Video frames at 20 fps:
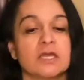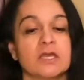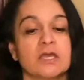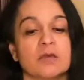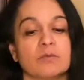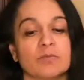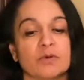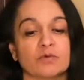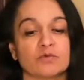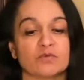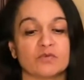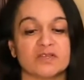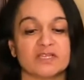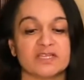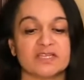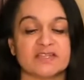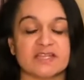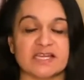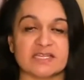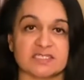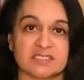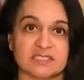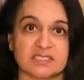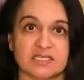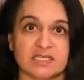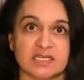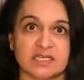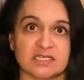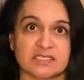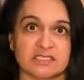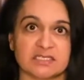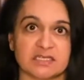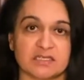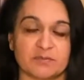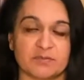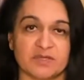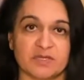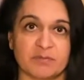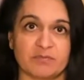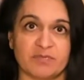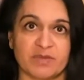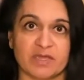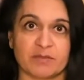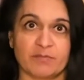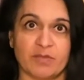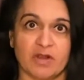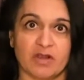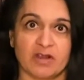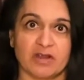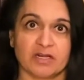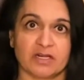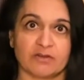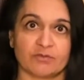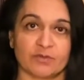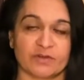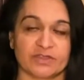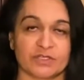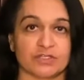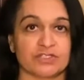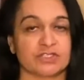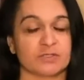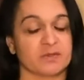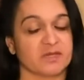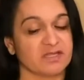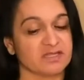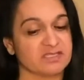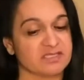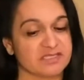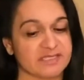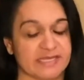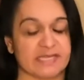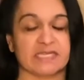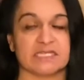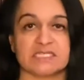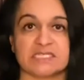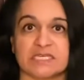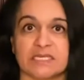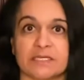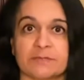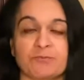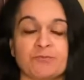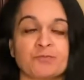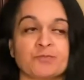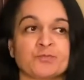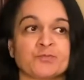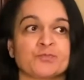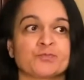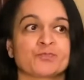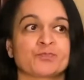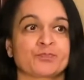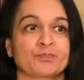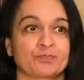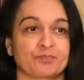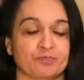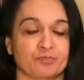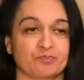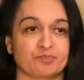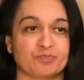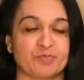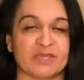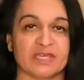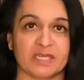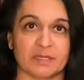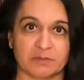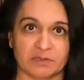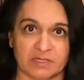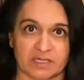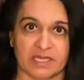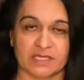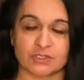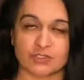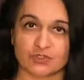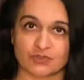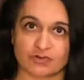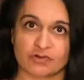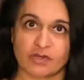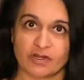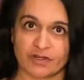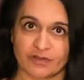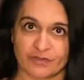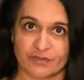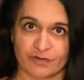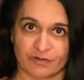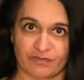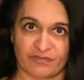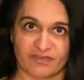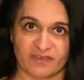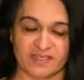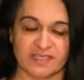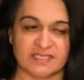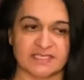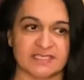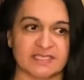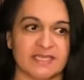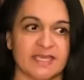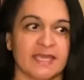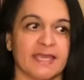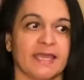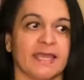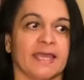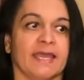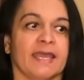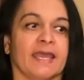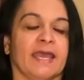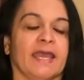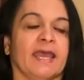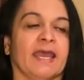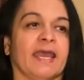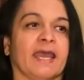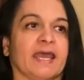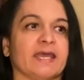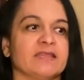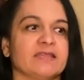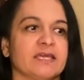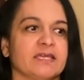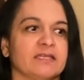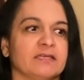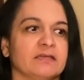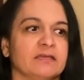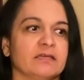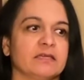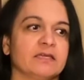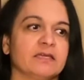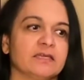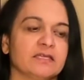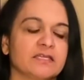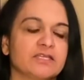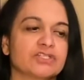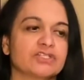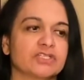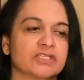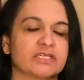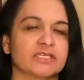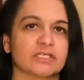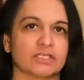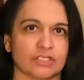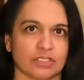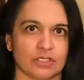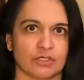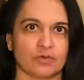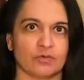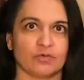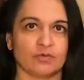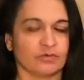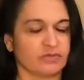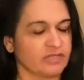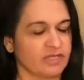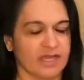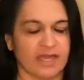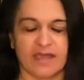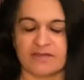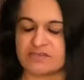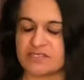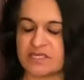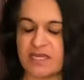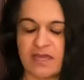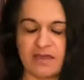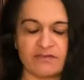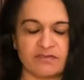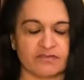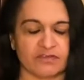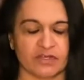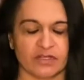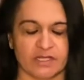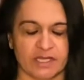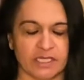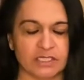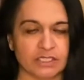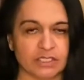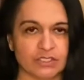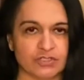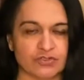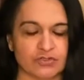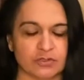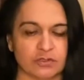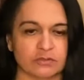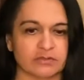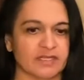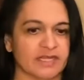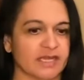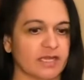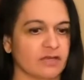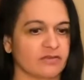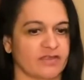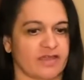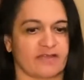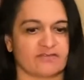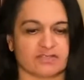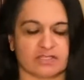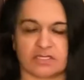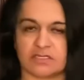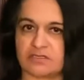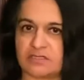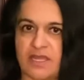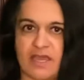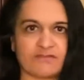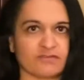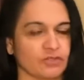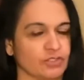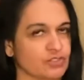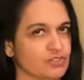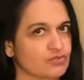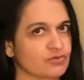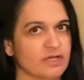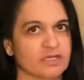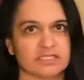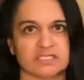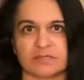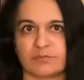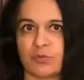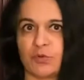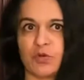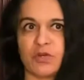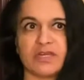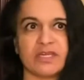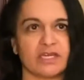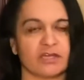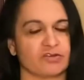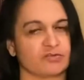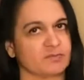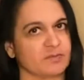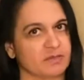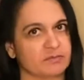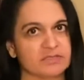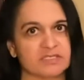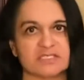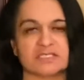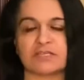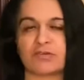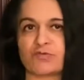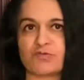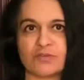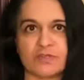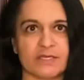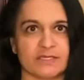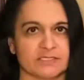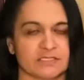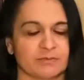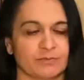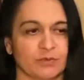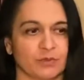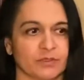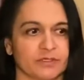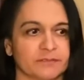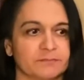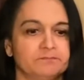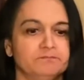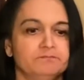but really that sitting is going to be a big part of what they're doing, standing, being able to get strong on their feet. And then initially, they have to have good head control now. They have to have good trunk support now to be able to sit with that support.